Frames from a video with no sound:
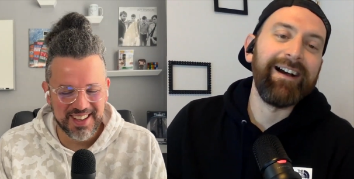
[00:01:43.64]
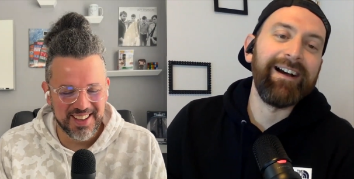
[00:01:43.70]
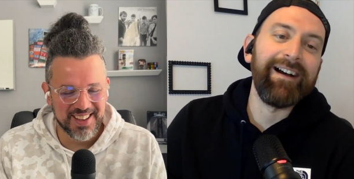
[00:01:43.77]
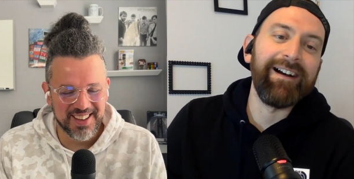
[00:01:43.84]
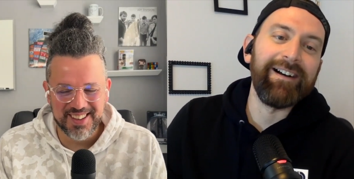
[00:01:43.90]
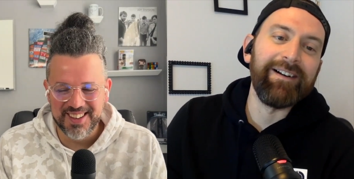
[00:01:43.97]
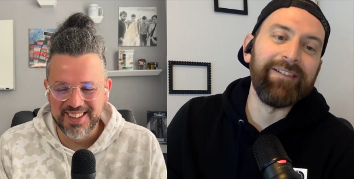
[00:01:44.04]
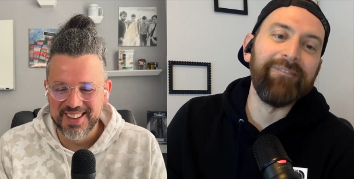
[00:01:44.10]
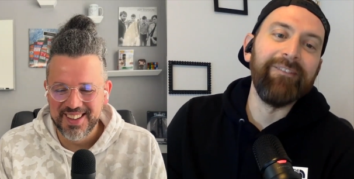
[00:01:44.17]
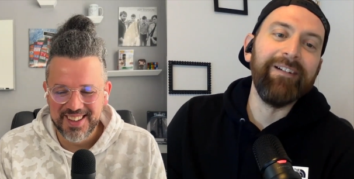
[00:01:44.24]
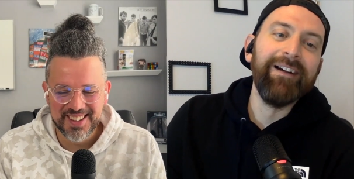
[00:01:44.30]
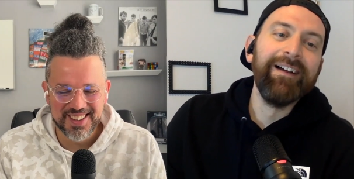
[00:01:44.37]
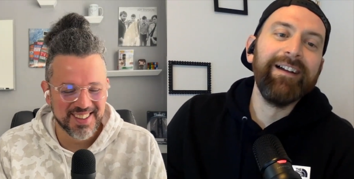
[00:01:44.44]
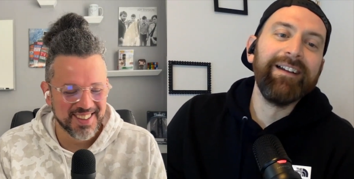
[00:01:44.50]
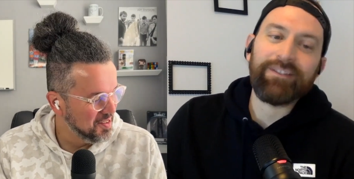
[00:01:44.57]
Speaker 1: God. um,
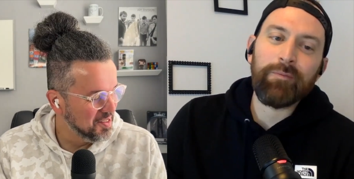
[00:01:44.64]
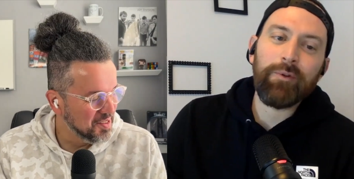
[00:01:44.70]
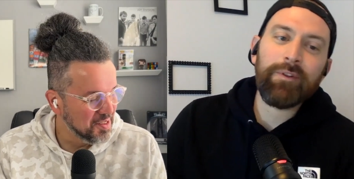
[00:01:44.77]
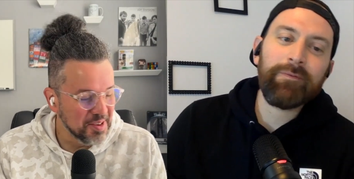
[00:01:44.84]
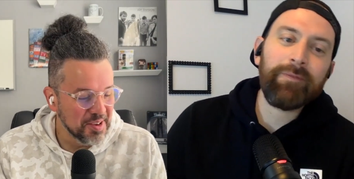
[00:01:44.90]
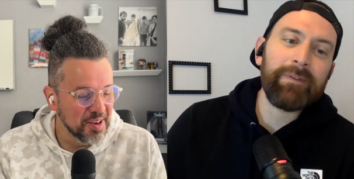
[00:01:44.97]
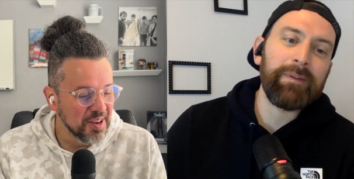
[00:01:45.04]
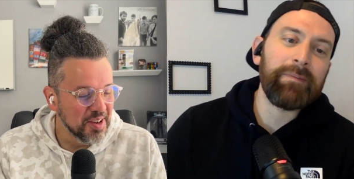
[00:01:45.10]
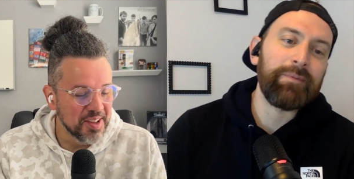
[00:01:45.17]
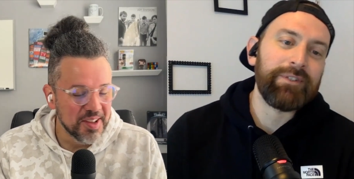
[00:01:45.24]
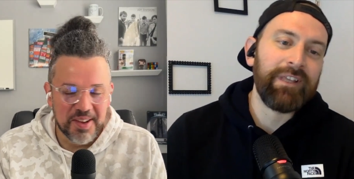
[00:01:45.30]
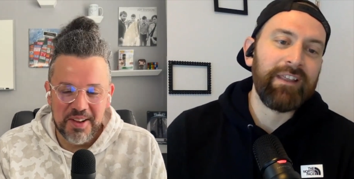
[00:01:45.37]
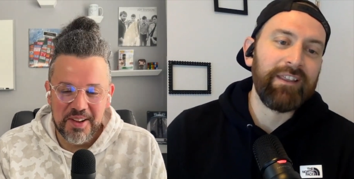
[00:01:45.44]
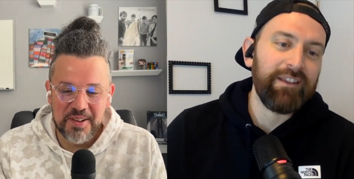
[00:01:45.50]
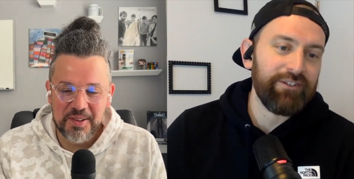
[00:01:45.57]
so more than
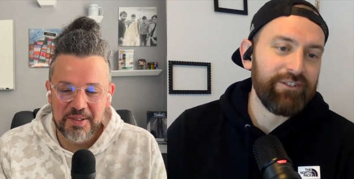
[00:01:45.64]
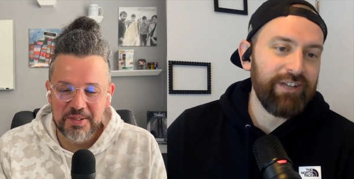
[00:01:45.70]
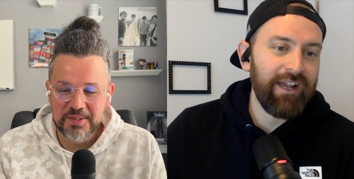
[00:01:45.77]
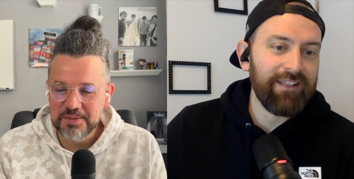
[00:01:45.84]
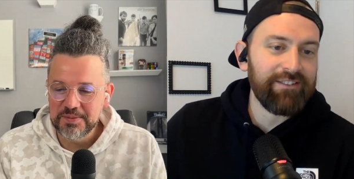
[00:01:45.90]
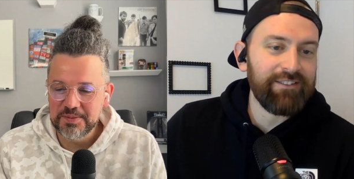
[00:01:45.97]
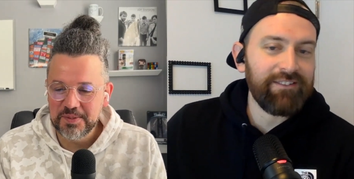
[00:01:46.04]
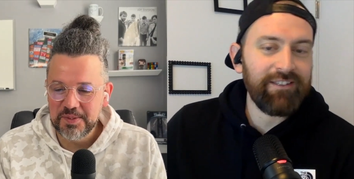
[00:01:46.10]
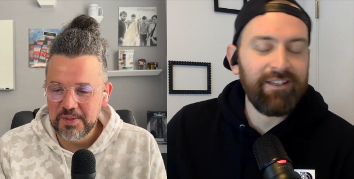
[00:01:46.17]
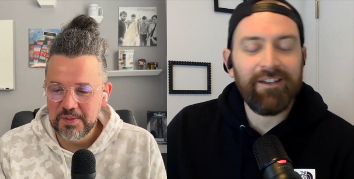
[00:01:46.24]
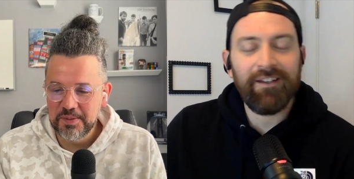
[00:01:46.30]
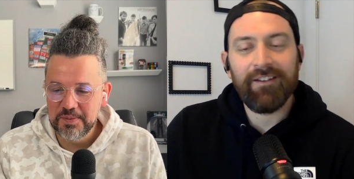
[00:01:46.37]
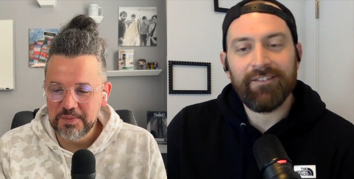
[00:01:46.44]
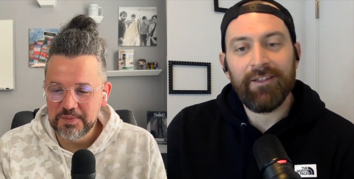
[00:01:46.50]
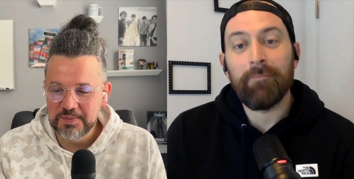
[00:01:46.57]
50% of their shots,
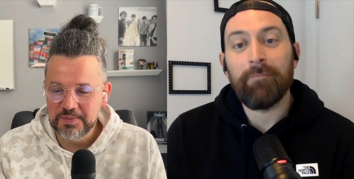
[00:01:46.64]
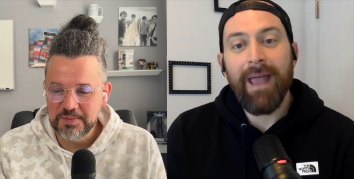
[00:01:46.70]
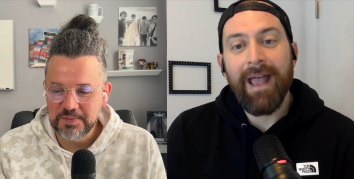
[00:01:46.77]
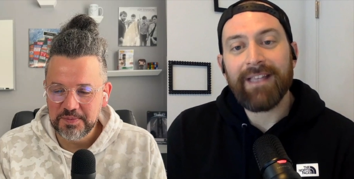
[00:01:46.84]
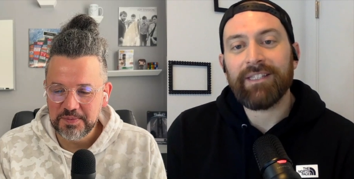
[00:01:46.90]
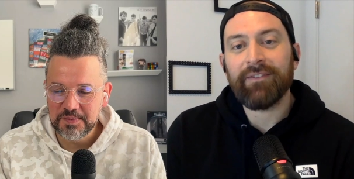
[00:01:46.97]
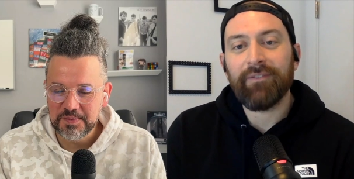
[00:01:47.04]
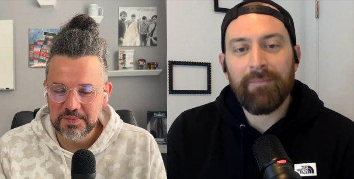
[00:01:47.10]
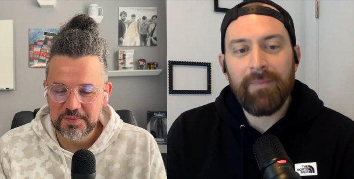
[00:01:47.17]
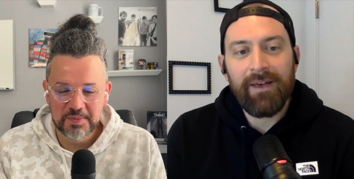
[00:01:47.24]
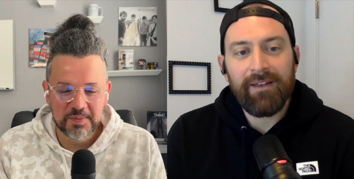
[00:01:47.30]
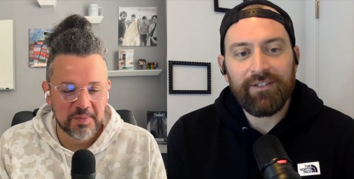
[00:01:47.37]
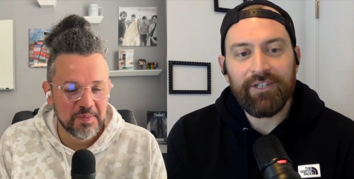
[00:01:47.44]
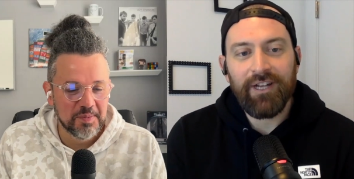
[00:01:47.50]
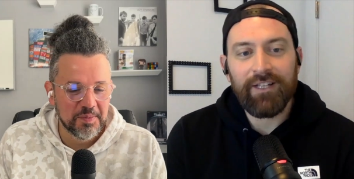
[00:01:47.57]
uh, their massive
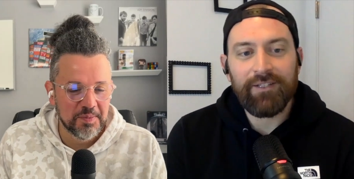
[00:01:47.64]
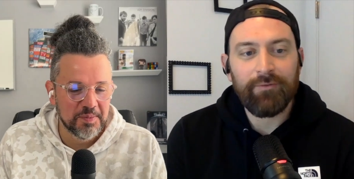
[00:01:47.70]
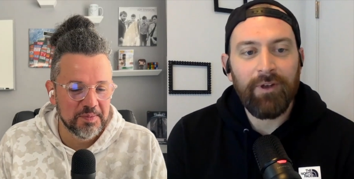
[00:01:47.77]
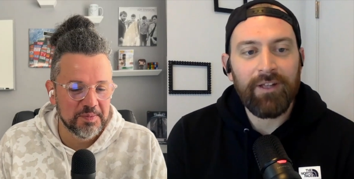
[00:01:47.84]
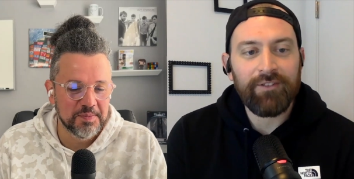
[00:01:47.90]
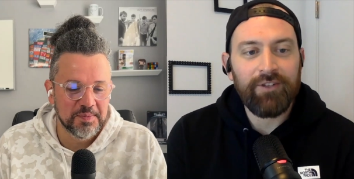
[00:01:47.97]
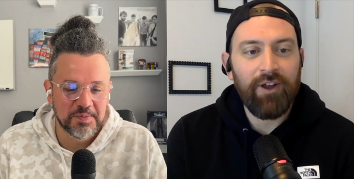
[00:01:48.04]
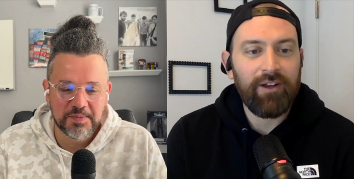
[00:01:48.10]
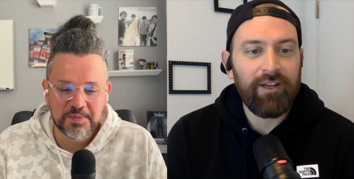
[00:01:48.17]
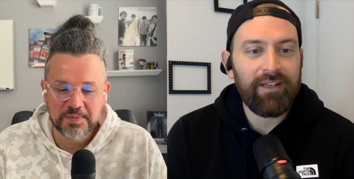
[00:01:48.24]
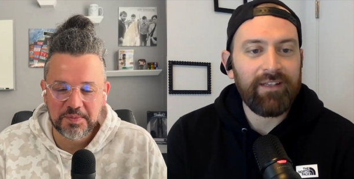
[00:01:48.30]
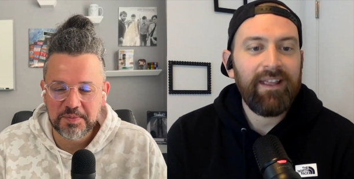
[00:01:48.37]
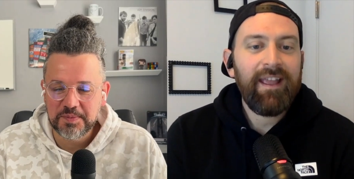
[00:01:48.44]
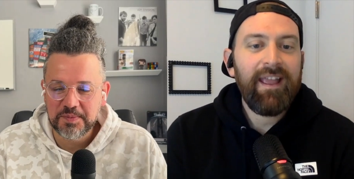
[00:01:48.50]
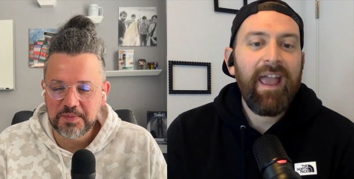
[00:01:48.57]
amount of shots were on
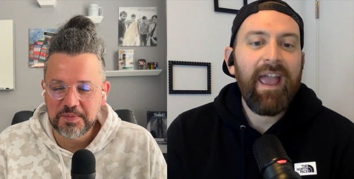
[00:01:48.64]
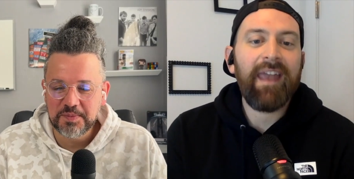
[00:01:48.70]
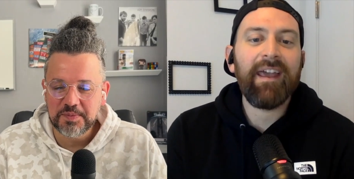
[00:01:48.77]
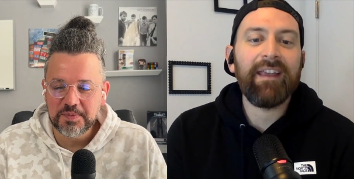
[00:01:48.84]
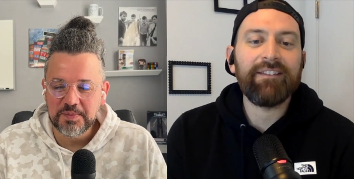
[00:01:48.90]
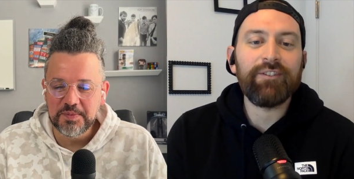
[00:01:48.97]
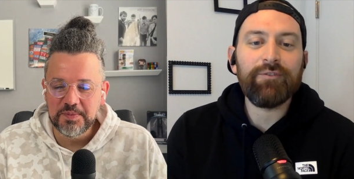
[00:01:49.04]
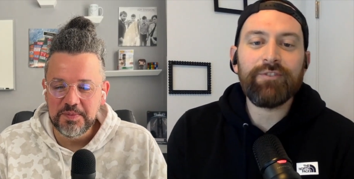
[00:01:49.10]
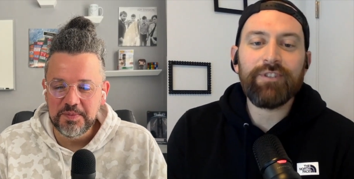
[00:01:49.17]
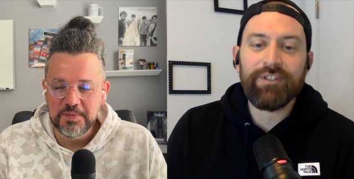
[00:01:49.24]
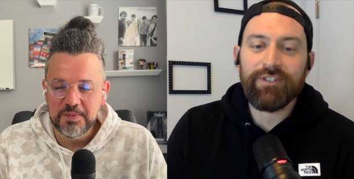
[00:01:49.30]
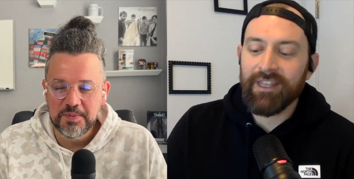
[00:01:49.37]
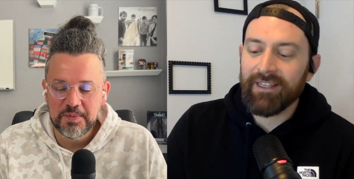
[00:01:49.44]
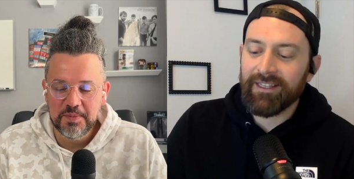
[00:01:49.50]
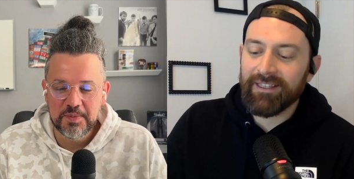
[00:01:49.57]
target. And I do
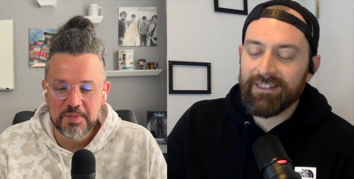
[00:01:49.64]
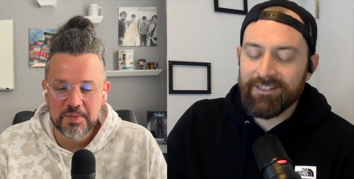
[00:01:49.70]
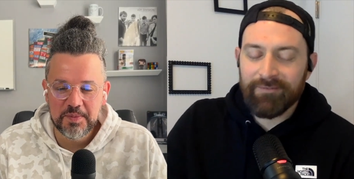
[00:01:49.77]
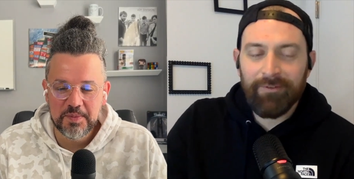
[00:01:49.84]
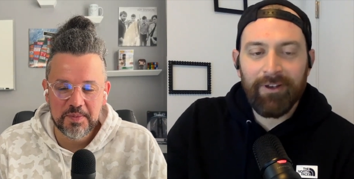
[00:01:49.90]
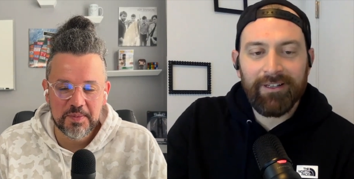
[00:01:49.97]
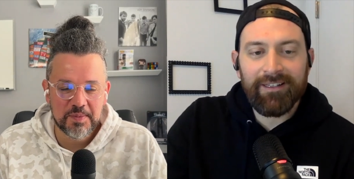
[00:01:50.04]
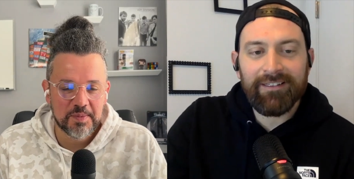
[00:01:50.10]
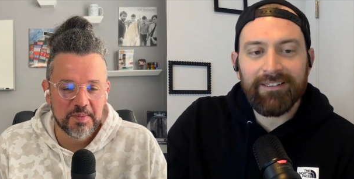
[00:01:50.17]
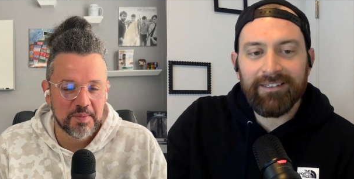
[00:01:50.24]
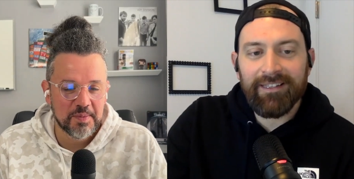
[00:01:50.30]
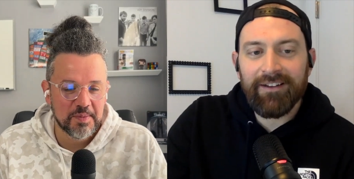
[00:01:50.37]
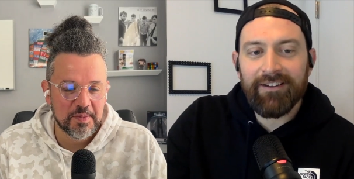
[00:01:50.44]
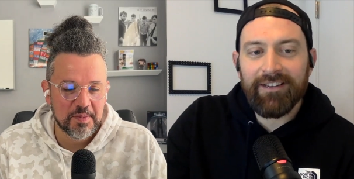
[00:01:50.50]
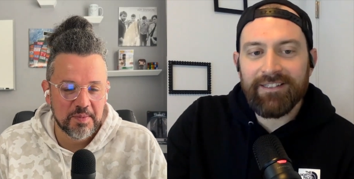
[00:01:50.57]
just think it is fucking
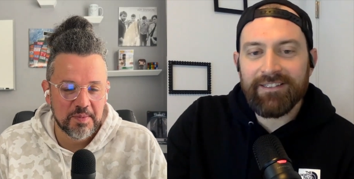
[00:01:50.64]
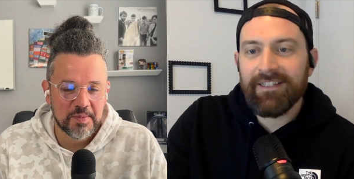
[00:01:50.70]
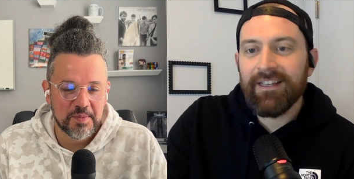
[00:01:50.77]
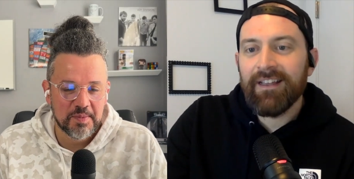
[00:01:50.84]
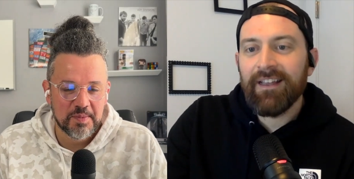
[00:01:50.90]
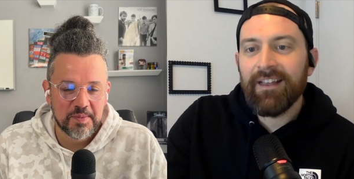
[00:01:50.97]
hilarious.